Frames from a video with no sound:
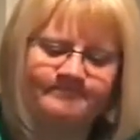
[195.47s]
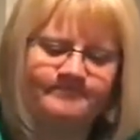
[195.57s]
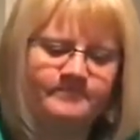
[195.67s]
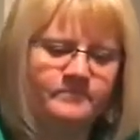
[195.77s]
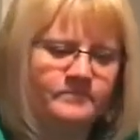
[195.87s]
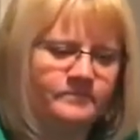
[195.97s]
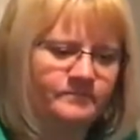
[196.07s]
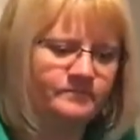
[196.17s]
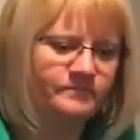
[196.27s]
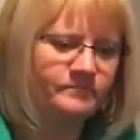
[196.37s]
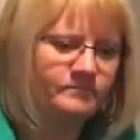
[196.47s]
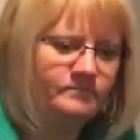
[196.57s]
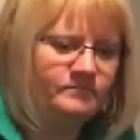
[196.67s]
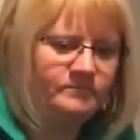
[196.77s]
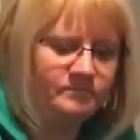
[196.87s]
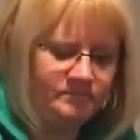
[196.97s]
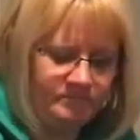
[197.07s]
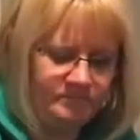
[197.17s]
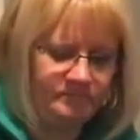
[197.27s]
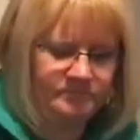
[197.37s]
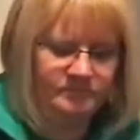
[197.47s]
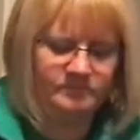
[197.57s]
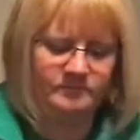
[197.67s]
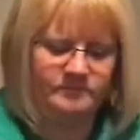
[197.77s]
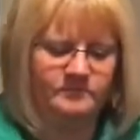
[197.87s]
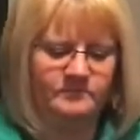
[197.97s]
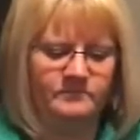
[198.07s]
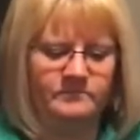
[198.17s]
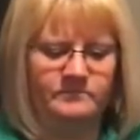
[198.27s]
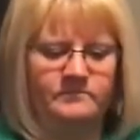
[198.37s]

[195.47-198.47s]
This person isn't speaking.